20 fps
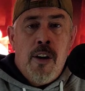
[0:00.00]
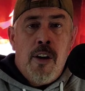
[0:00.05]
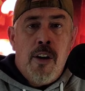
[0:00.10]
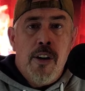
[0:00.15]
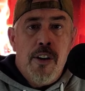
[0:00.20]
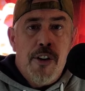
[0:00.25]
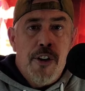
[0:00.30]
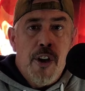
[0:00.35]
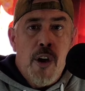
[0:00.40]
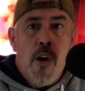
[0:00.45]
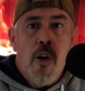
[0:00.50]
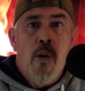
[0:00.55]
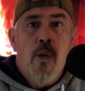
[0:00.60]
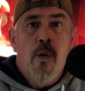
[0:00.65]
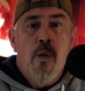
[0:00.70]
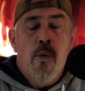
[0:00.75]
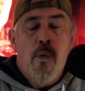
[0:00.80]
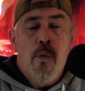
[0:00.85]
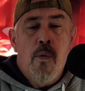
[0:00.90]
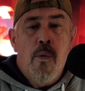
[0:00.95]

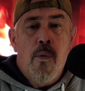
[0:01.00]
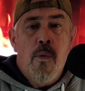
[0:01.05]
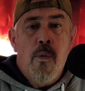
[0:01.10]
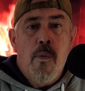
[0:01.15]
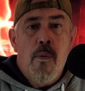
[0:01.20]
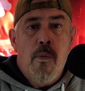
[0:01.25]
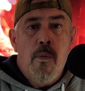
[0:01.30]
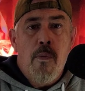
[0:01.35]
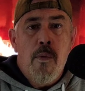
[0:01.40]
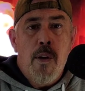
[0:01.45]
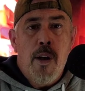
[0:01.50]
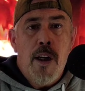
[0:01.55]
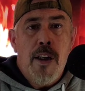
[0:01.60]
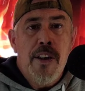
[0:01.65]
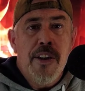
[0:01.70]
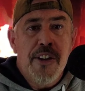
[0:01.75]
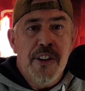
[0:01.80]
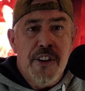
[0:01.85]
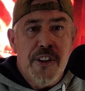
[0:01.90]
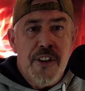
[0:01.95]
So, and
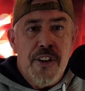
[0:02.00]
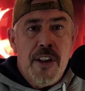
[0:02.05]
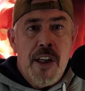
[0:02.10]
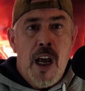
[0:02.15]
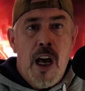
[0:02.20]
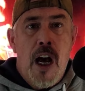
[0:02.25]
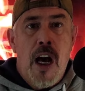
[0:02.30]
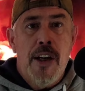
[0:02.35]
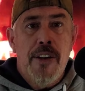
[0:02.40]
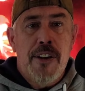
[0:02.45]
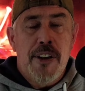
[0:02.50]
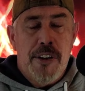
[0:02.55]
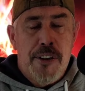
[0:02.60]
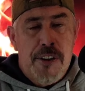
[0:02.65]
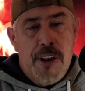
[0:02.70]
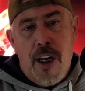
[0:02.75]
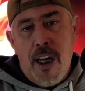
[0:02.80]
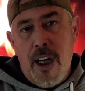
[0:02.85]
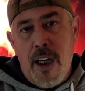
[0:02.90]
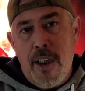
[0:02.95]
this is not
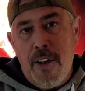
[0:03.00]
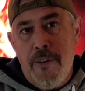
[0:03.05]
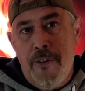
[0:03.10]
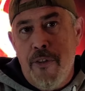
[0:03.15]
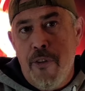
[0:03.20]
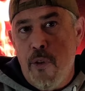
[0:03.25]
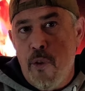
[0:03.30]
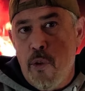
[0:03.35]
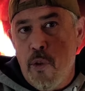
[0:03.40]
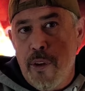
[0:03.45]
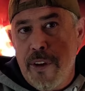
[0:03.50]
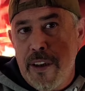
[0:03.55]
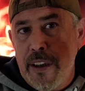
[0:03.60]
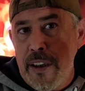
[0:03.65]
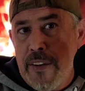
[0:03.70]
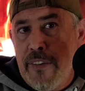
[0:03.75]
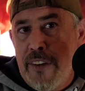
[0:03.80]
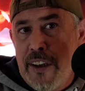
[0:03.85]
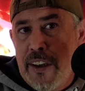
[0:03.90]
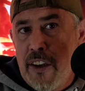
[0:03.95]
designed for
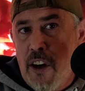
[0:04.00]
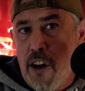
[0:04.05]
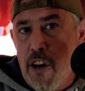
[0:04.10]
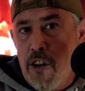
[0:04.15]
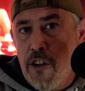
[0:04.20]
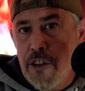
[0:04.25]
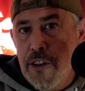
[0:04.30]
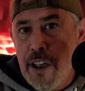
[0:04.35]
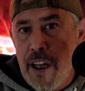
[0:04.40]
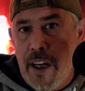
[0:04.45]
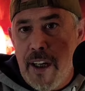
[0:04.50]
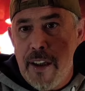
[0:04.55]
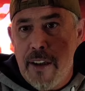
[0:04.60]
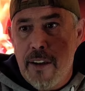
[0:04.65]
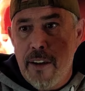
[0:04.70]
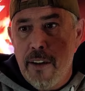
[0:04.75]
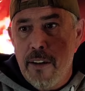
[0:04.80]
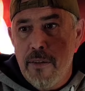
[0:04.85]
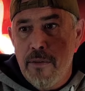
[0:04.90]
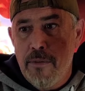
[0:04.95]
EV cars
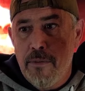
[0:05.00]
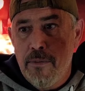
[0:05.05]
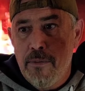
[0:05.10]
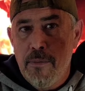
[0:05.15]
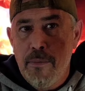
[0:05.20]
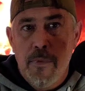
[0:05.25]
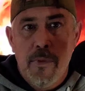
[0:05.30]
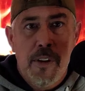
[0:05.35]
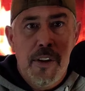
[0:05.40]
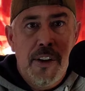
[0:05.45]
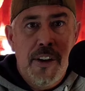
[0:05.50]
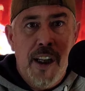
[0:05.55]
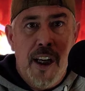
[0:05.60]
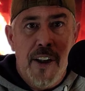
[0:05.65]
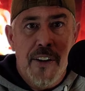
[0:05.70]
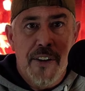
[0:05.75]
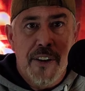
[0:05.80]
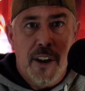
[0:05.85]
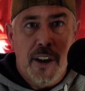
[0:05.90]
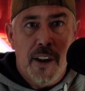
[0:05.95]
like
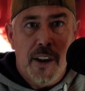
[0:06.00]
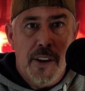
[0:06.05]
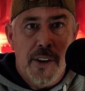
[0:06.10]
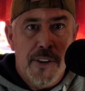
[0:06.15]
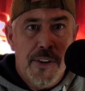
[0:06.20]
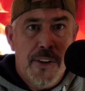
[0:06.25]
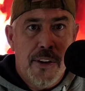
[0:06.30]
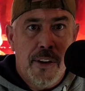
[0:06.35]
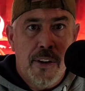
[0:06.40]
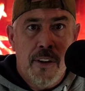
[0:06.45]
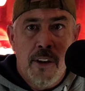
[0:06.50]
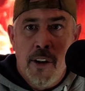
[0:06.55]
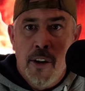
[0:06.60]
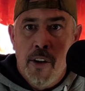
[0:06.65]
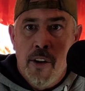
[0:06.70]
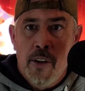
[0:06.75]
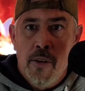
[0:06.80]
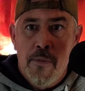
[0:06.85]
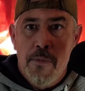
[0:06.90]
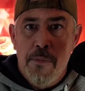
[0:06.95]
Teslas and
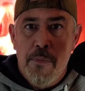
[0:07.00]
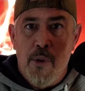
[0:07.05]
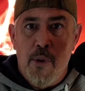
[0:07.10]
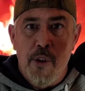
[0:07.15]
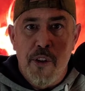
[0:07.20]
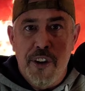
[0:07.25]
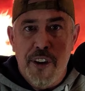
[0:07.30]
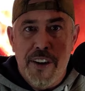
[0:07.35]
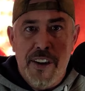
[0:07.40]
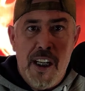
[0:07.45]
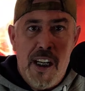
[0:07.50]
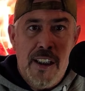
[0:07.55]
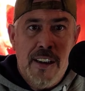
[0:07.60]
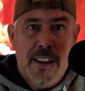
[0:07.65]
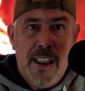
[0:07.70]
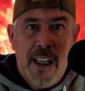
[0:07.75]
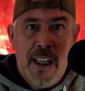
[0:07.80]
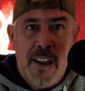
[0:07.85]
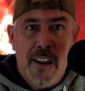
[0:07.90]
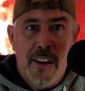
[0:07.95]
Porsche
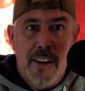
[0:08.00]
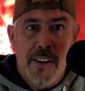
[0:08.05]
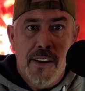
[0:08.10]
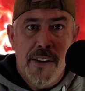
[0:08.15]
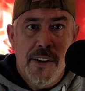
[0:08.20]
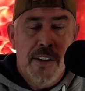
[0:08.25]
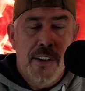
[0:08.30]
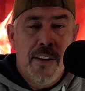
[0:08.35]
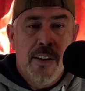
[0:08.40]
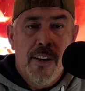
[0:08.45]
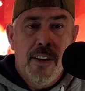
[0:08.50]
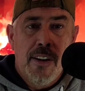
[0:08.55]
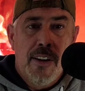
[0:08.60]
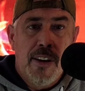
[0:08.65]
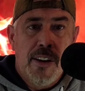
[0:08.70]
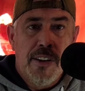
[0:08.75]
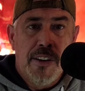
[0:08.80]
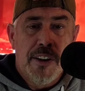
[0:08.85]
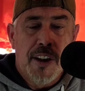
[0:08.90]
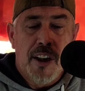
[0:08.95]
Taycans
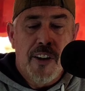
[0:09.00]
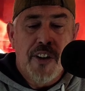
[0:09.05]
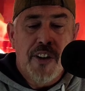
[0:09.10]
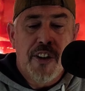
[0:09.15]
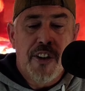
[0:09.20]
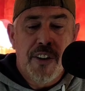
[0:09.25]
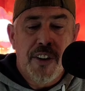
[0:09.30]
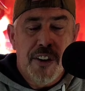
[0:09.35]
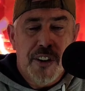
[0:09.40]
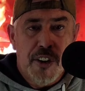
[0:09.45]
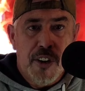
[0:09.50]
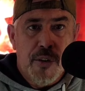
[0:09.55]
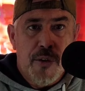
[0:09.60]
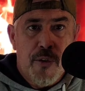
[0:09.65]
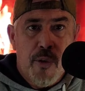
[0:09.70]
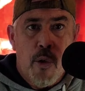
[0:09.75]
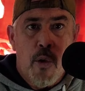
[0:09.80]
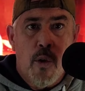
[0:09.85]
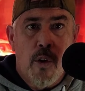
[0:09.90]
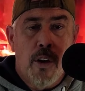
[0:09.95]
and such. This is
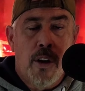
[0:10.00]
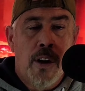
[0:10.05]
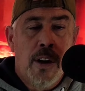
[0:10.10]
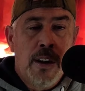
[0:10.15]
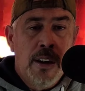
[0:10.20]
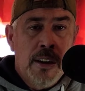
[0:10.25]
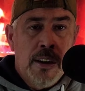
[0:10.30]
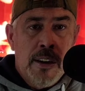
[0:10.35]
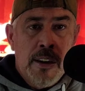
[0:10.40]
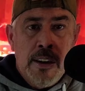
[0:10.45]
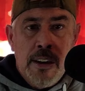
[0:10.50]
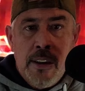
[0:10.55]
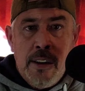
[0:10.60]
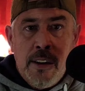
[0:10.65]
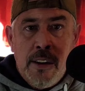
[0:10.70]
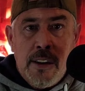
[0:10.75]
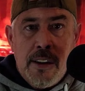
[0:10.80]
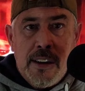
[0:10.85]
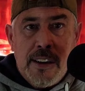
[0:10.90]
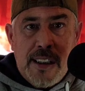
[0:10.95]
for
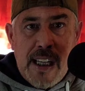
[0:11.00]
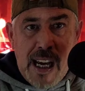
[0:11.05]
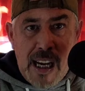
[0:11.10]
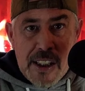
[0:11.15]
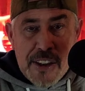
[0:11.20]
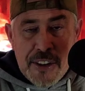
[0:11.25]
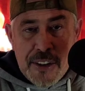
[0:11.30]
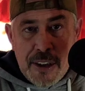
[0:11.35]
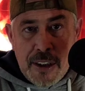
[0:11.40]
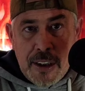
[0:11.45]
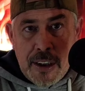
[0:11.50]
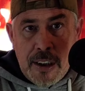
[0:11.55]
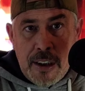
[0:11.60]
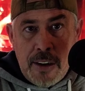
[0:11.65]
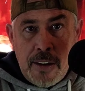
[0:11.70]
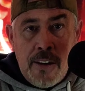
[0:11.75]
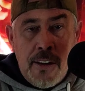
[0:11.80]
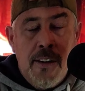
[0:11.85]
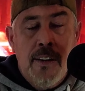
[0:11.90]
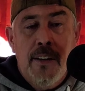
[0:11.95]

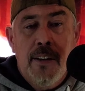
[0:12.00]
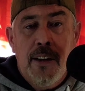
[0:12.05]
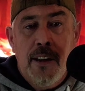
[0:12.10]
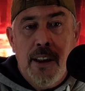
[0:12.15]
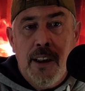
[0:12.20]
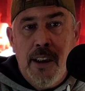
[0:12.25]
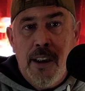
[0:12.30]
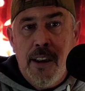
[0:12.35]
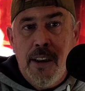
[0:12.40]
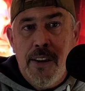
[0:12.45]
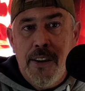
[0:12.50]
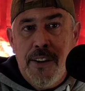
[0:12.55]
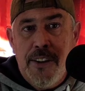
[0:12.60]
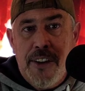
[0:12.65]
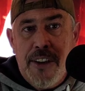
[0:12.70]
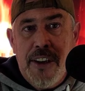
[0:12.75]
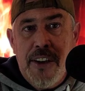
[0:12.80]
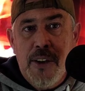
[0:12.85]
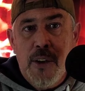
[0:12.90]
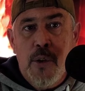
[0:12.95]
gasoline and
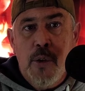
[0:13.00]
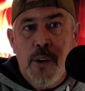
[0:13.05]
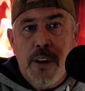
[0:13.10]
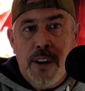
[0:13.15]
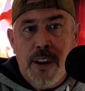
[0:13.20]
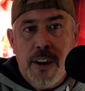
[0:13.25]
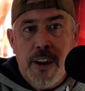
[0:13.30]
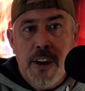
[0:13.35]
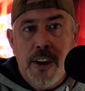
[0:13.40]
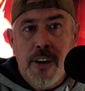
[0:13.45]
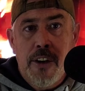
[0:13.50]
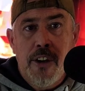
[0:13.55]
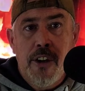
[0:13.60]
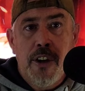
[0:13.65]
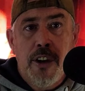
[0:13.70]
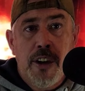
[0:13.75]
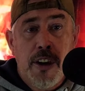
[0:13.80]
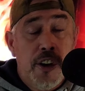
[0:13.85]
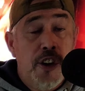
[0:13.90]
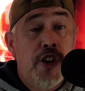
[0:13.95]
diesel
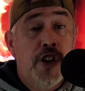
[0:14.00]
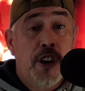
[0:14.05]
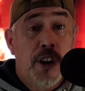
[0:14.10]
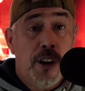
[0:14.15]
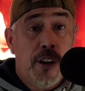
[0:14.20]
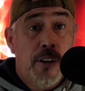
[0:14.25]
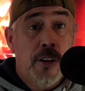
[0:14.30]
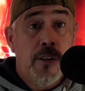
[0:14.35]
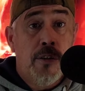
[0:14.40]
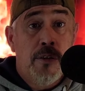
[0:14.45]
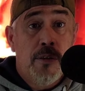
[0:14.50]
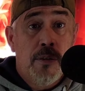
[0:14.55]
engine